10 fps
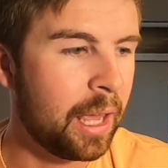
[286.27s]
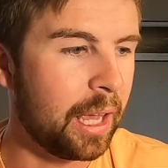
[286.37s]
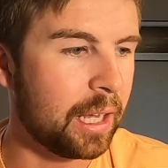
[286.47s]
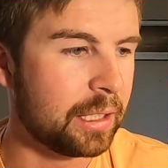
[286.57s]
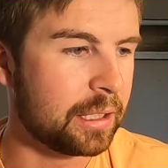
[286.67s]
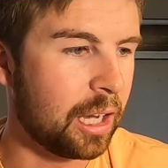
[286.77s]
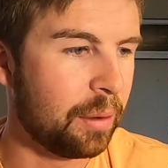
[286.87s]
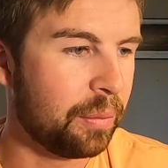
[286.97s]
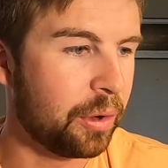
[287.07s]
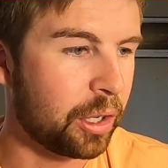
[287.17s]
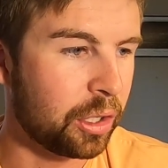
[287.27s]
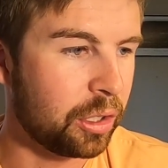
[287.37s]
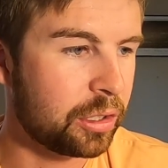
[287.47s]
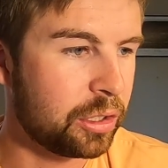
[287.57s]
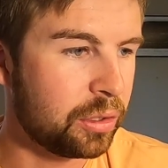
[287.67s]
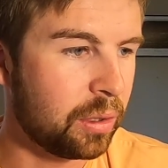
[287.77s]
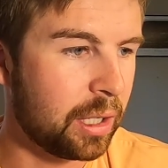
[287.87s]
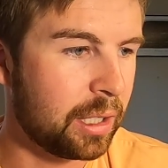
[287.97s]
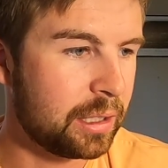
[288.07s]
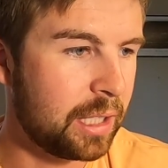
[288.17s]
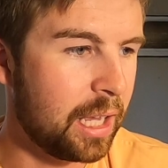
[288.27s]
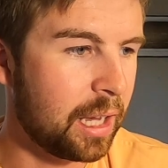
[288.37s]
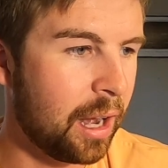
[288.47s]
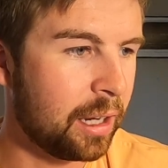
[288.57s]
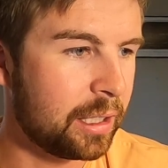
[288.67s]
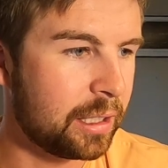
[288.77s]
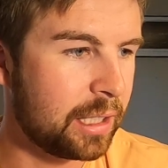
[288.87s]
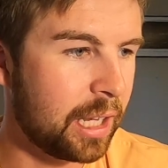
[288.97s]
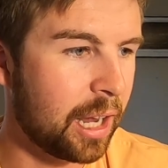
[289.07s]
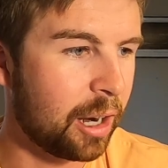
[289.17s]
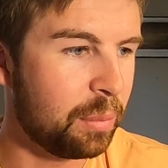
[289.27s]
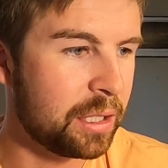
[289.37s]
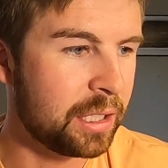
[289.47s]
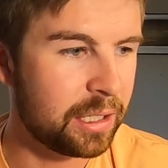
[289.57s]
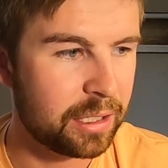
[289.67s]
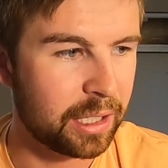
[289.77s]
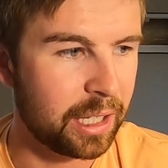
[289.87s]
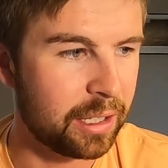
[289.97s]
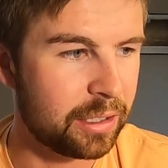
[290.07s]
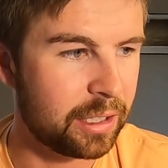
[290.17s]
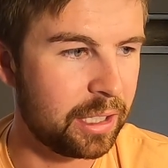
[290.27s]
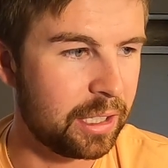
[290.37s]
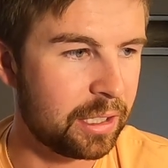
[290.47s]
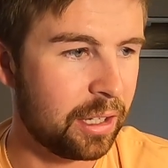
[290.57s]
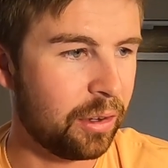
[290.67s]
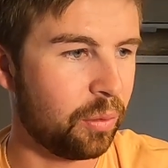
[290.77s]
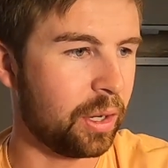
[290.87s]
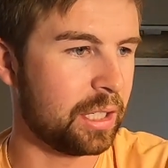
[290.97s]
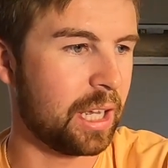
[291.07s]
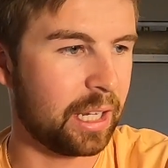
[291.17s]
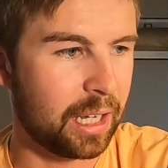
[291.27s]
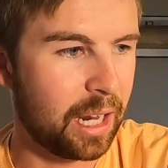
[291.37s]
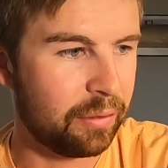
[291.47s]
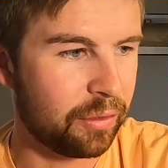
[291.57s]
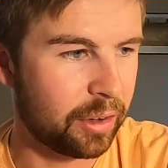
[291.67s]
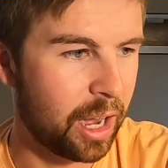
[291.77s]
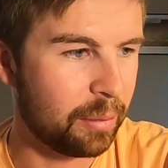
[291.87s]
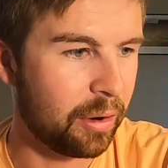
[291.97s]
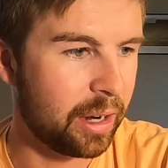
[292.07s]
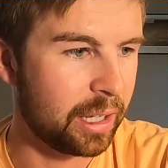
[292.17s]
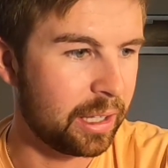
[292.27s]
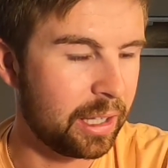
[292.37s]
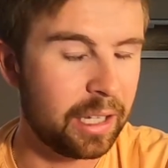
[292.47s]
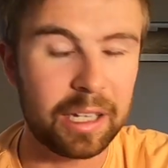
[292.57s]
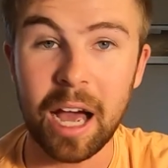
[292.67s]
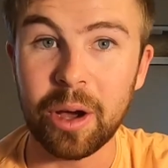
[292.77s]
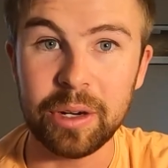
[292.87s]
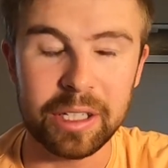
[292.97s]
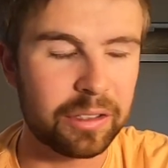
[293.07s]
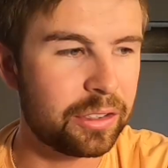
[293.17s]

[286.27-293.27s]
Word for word: And um, they're going to look to uh, take on and take care of business against the, what is that again? I even forgot them already, the Coyotes.